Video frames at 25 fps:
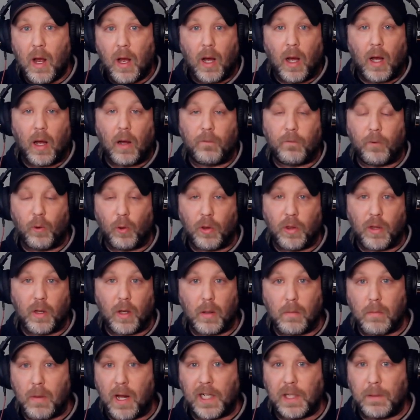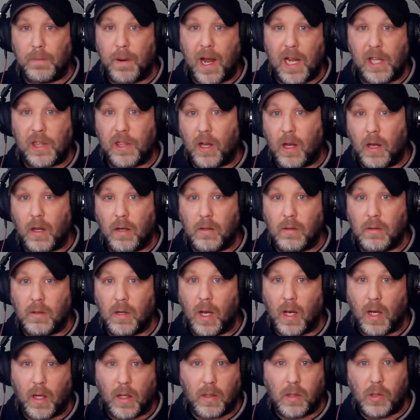for the Monty Python
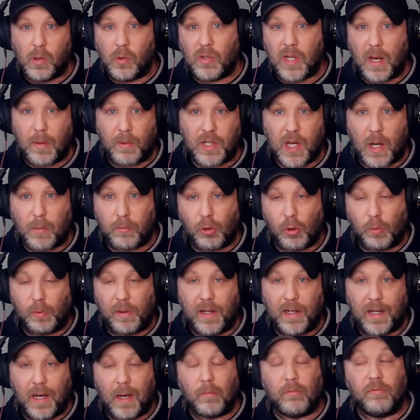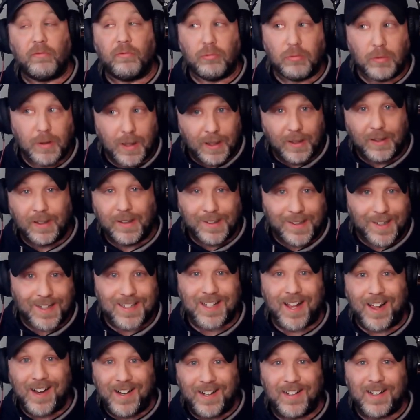new tabletop role-playing game. Really
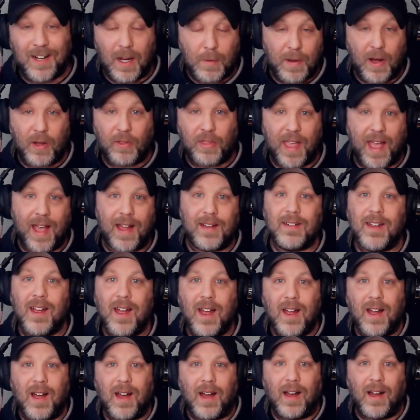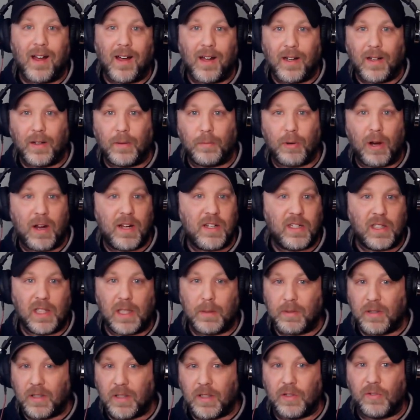excited about that. Brian
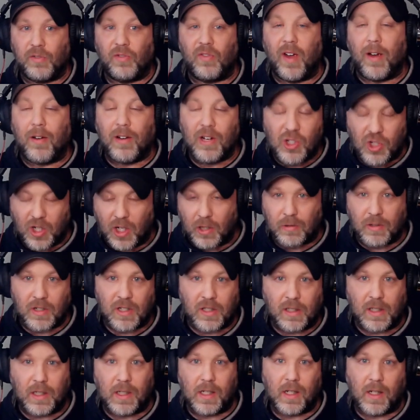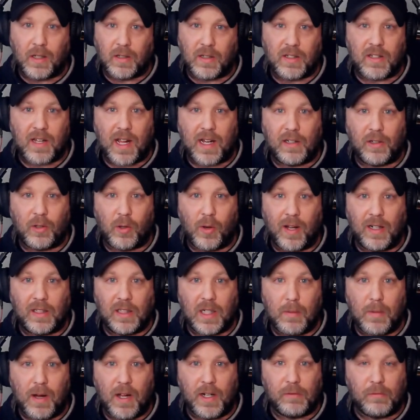Saliba is very generously deciding to go ahead and
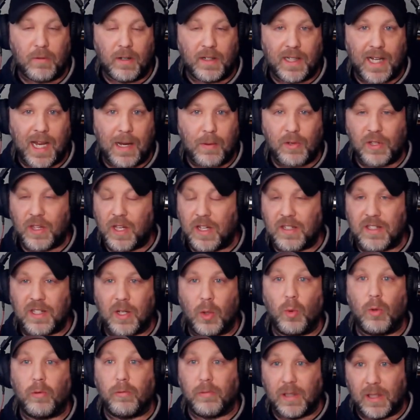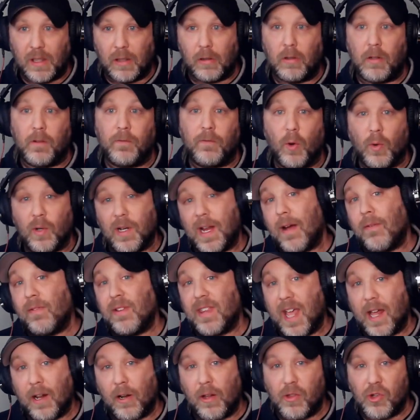come on and run a game with us, so we're really looking forward to having
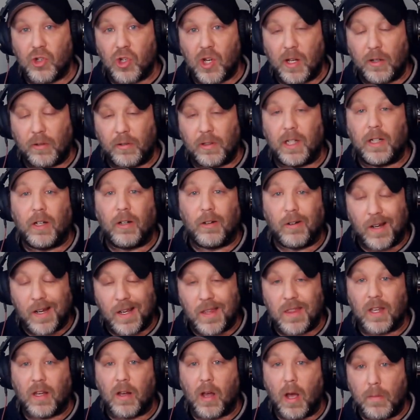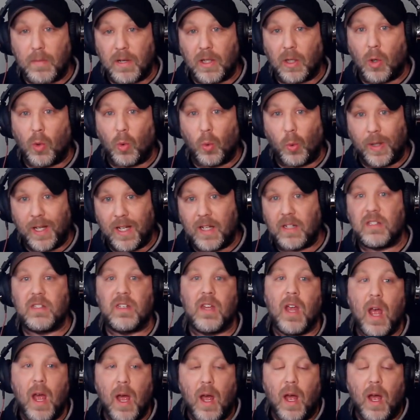that on the channel here in the coming weeks.